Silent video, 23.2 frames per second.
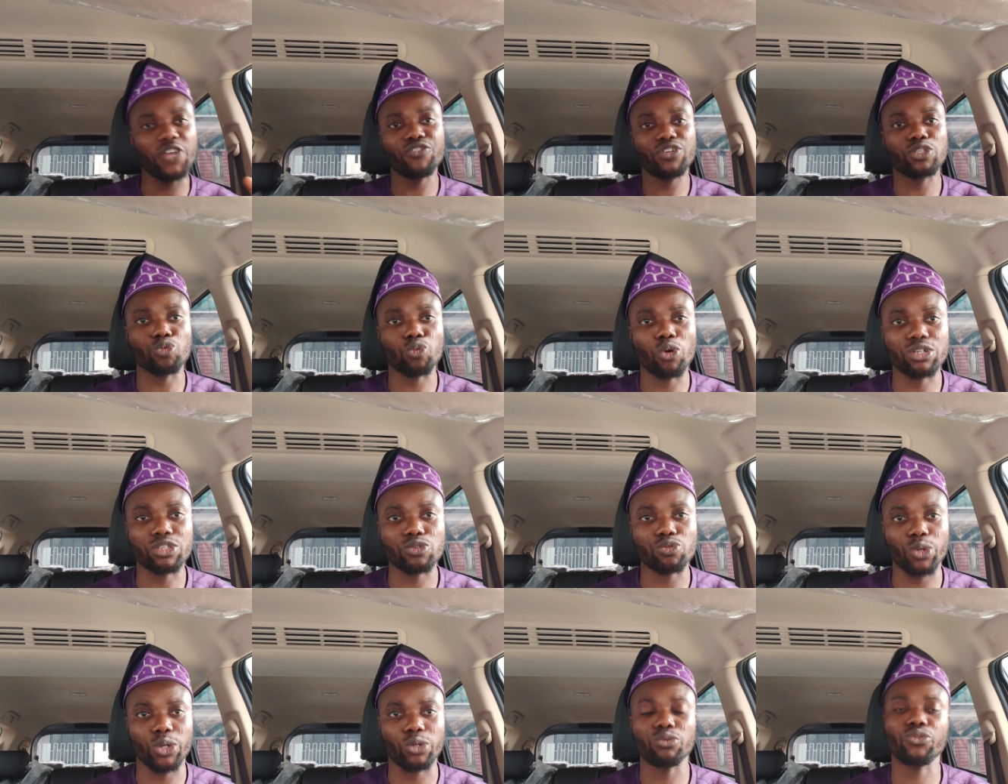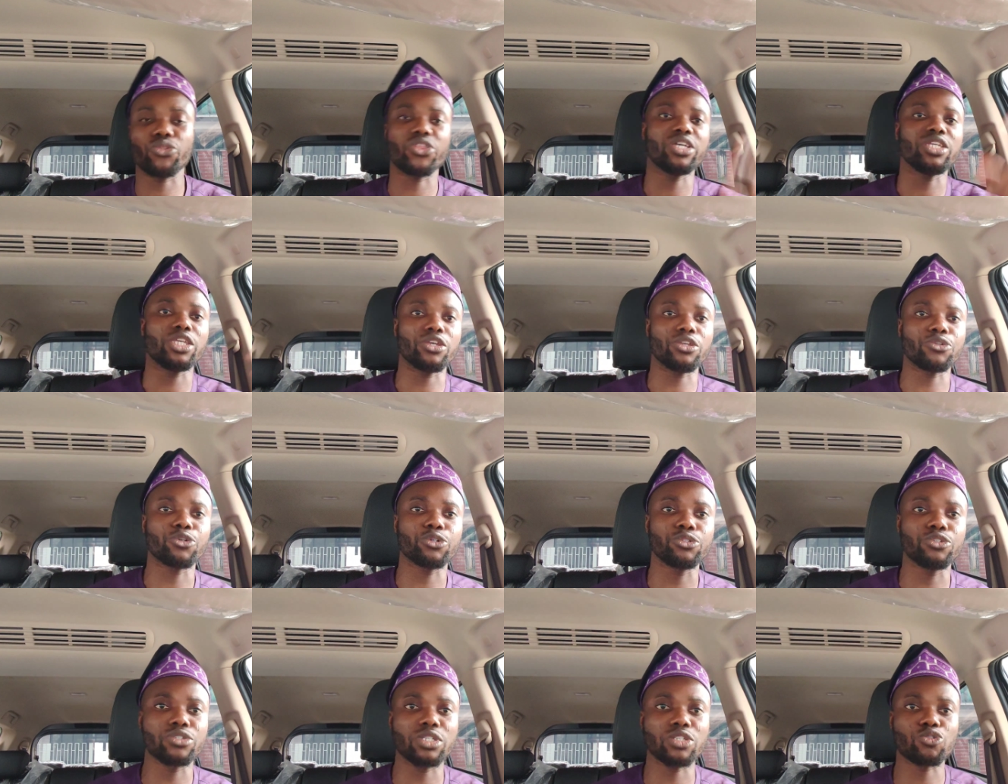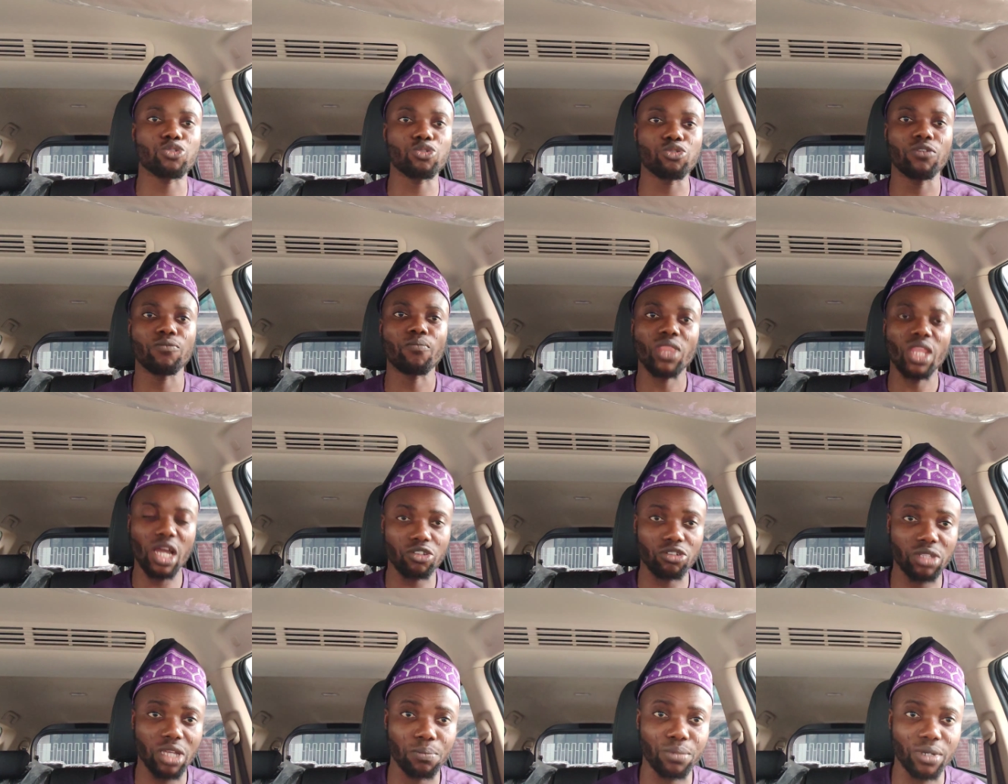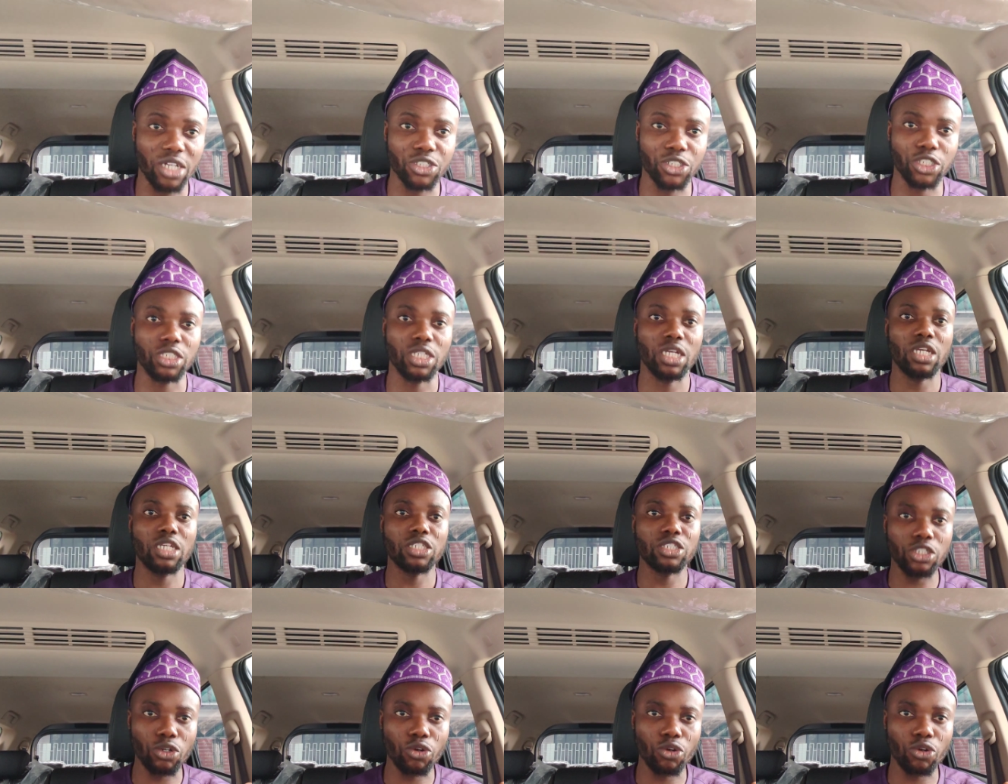If it works well, then you introduce it to another branch.